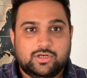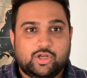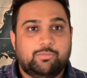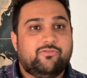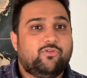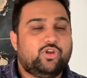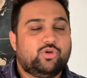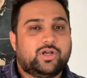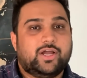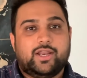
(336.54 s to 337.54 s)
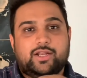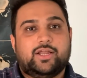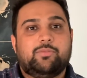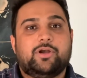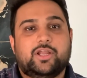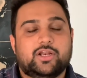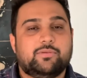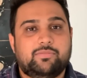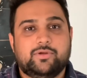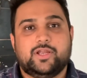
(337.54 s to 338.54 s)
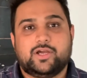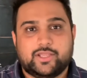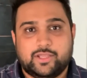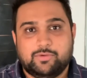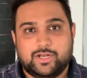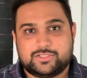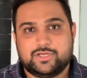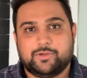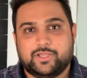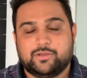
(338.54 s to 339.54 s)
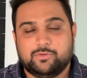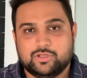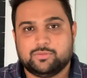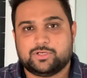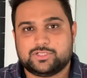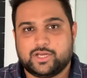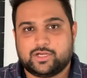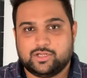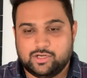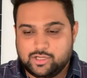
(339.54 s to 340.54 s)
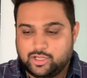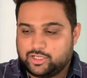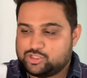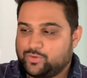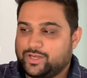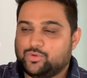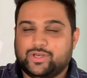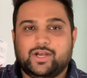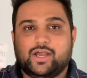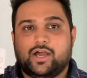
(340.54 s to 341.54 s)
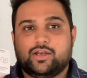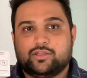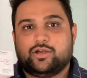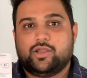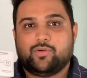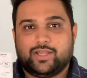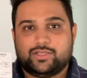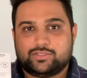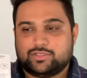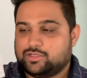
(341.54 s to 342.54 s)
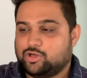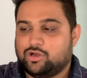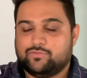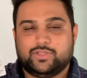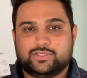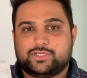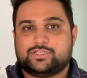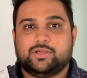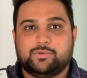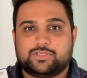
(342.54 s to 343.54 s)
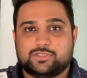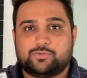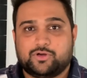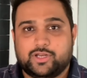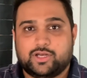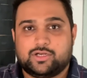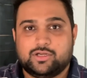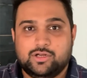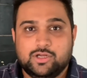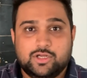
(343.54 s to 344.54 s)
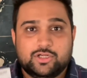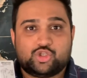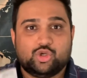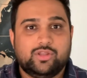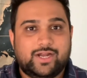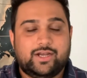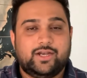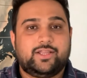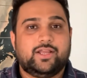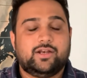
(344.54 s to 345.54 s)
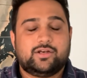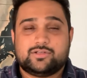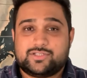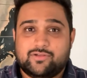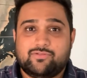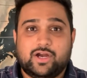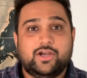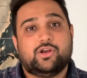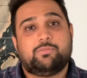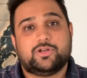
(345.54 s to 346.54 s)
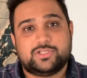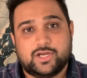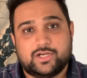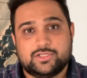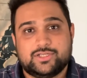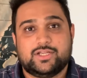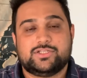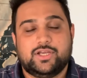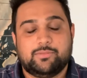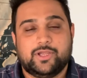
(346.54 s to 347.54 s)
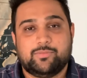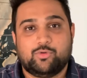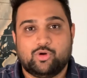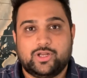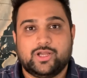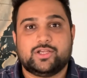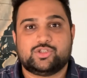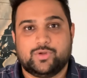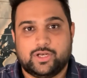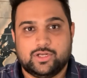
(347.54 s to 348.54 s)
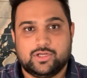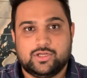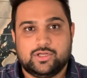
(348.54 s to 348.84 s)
Now before you connect that particular cable, HDMI cable, to the projector, is where you need another device of this HDMI surge protector, so that it can safeguard your projector's HDMI port as well.